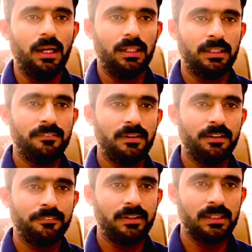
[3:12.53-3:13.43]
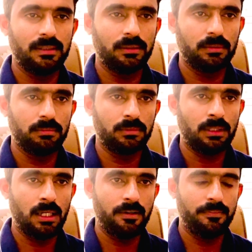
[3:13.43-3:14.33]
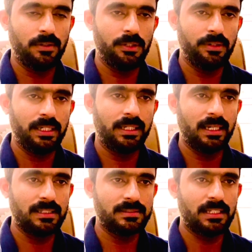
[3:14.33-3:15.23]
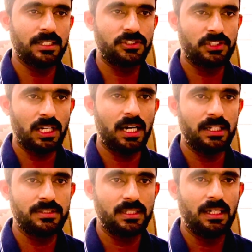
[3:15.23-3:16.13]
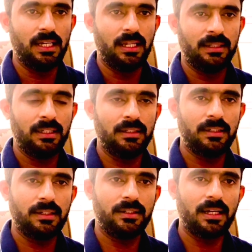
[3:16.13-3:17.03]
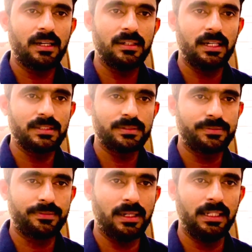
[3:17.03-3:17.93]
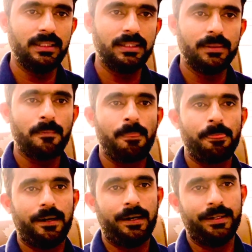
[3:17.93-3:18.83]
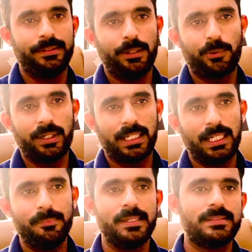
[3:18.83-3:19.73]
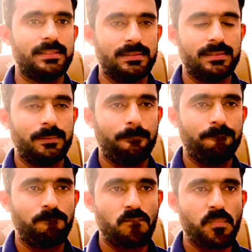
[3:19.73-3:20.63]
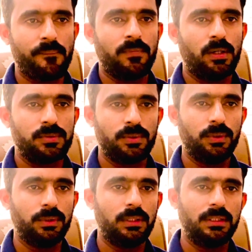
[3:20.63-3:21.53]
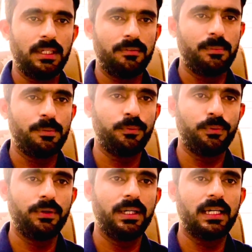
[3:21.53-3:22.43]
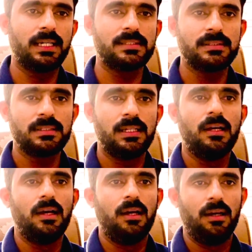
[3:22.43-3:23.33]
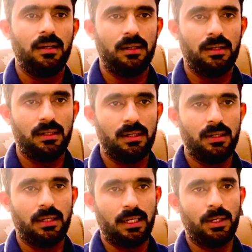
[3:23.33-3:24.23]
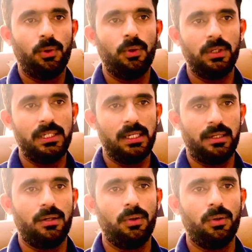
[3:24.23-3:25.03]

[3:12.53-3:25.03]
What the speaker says: When the value-added tax is charged, then the return is filed on the quarterly basis. So there will be 4 returns in a whole year.